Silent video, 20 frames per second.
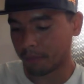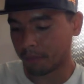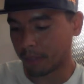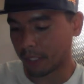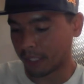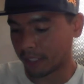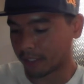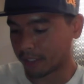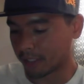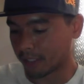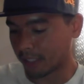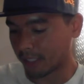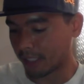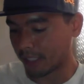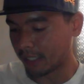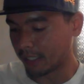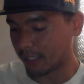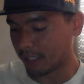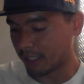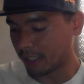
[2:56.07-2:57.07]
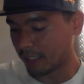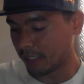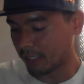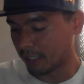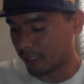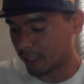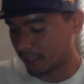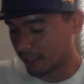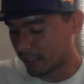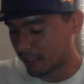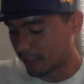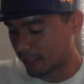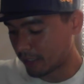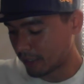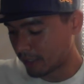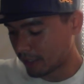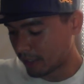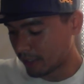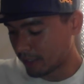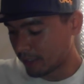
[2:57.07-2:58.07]
box art in the
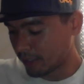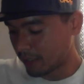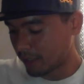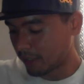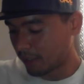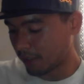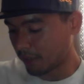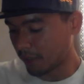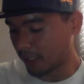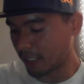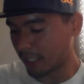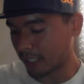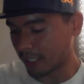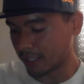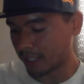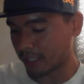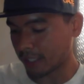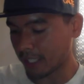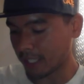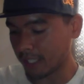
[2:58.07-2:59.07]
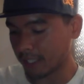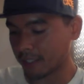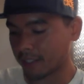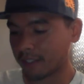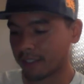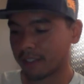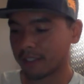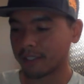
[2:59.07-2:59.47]
3DS case.